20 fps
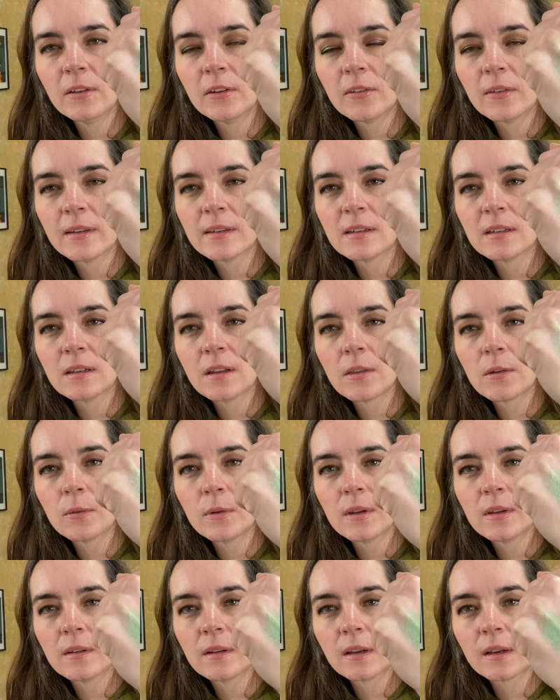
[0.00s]
so that's another
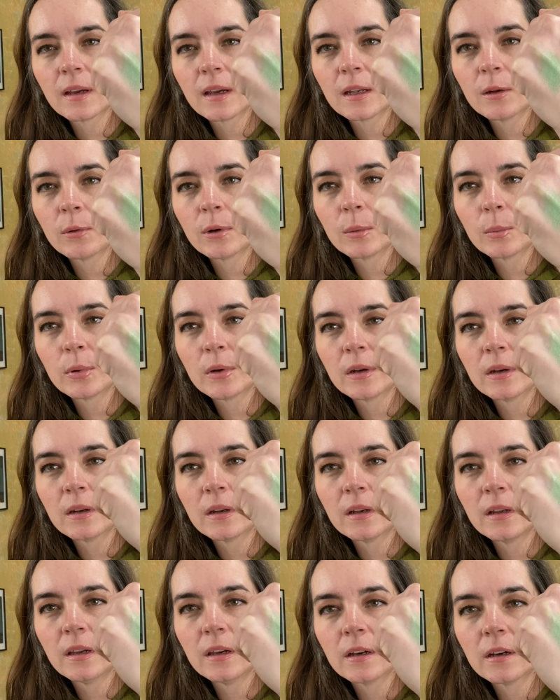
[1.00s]
reason I kind of want to put it
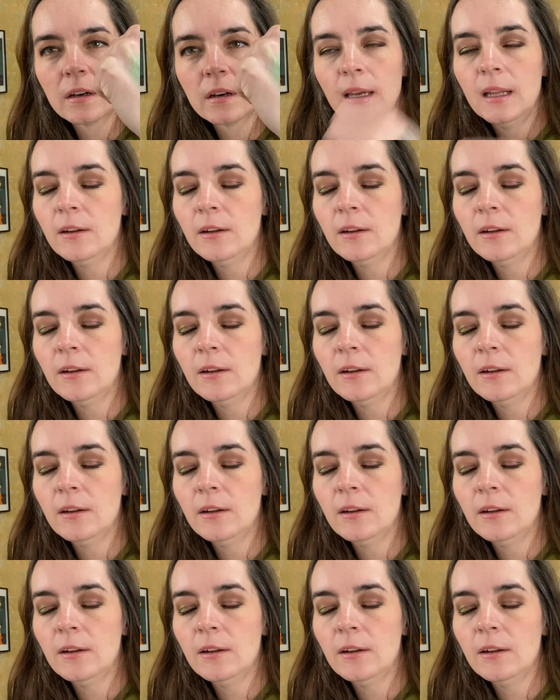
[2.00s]
in here.